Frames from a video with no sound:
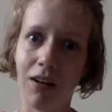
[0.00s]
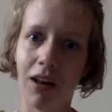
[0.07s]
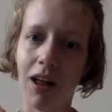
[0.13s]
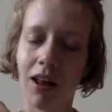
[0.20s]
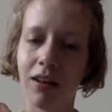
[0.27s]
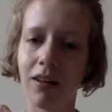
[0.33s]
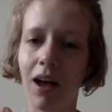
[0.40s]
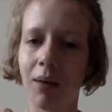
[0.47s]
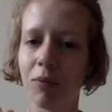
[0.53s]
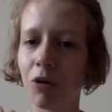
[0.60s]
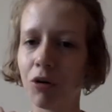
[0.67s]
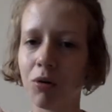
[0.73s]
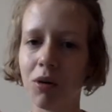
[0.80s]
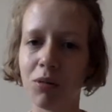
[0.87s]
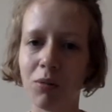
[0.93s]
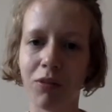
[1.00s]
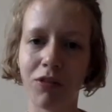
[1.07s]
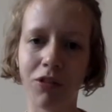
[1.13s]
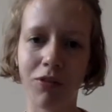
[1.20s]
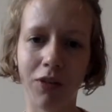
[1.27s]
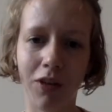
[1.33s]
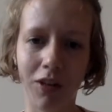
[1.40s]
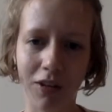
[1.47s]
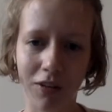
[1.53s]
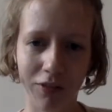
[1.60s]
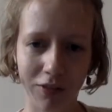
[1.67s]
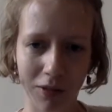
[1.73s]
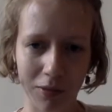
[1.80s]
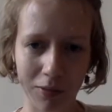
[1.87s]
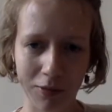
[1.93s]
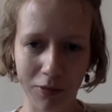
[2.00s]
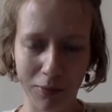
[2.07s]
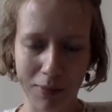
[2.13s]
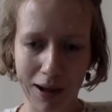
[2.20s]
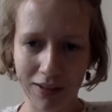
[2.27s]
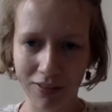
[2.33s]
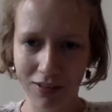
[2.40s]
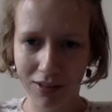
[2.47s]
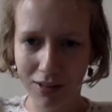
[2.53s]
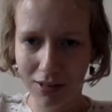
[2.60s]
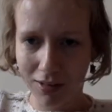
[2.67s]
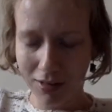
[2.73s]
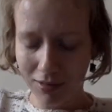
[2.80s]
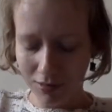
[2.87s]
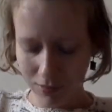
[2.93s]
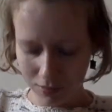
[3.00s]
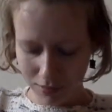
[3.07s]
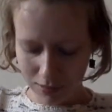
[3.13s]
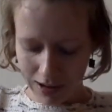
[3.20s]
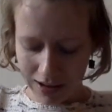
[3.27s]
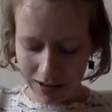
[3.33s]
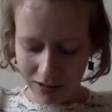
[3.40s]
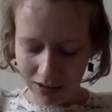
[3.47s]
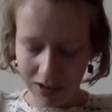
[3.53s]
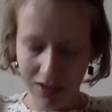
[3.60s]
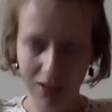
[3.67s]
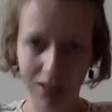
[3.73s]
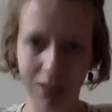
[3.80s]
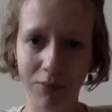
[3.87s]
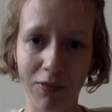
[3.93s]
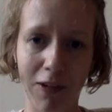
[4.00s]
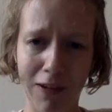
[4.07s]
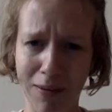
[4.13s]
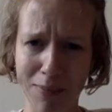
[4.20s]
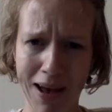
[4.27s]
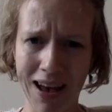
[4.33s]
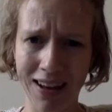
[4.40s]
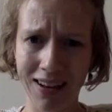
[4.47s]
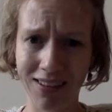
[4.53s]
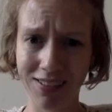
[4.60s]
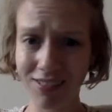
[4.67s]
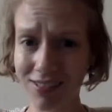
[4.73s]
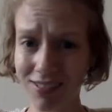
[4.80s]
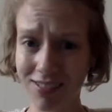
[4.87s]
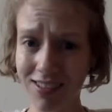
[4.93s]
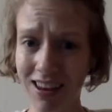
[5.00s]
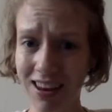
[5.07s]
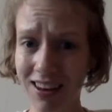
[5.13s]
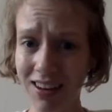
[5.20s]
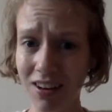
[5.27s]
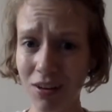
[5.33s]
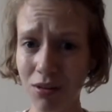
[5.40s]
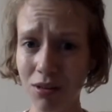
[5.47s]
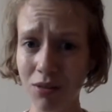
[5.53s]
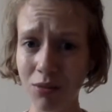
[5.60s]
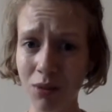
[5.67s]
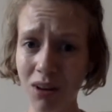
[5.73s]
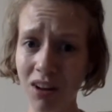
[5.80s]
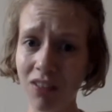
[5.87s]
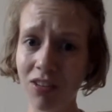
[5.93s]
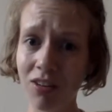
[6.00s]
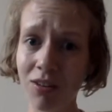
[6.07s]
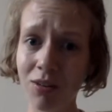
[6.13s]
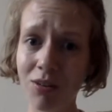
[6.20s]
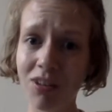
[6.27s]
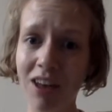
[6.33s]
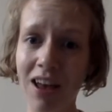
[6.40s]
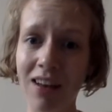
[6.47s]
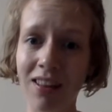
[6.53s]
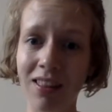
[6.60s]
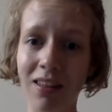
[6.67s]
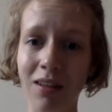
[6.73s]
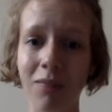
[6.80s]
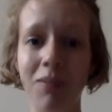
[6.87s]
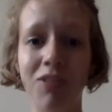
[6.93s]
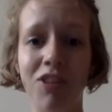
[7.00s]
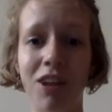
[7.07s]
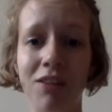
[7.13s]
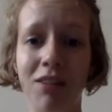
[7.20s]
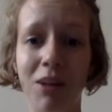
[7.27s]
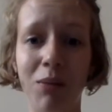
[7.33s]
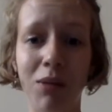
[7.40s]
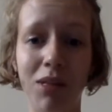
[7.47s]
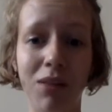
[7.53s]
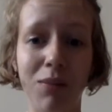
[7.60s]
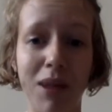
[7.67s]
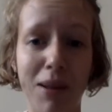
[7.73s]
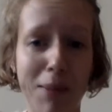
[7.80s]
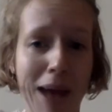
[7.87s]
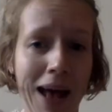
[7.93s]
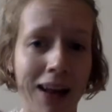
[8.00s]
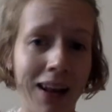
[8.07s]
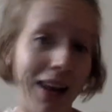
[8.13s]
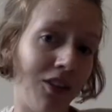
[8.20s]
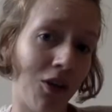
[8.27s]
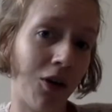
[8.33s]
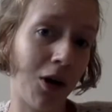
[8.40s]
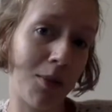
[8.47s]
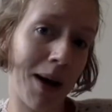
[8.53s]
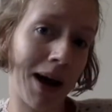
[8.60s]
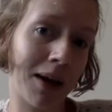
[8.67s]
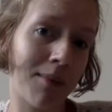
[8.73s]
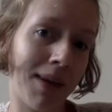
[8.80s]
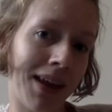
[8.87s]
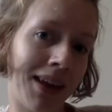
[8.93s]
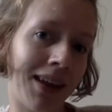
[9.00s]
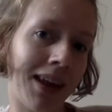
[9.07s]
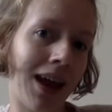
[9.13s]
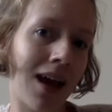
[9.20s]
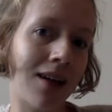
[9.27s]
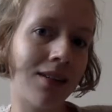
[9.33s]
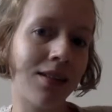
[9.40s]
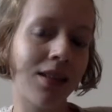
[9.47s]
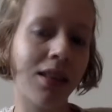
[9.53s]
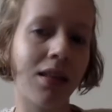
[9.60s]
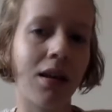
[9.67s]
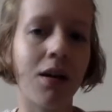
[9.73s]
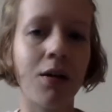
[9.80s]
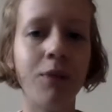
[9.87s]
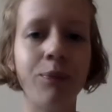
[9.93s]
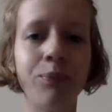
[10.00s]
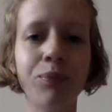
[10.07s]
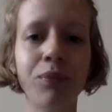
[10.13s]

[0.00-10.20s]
and I'm not always one to follow for pattern editing, because I'm very bad at taking notes of what I do to edit them, and generally once I've made a pattern I don't go back and make it again. So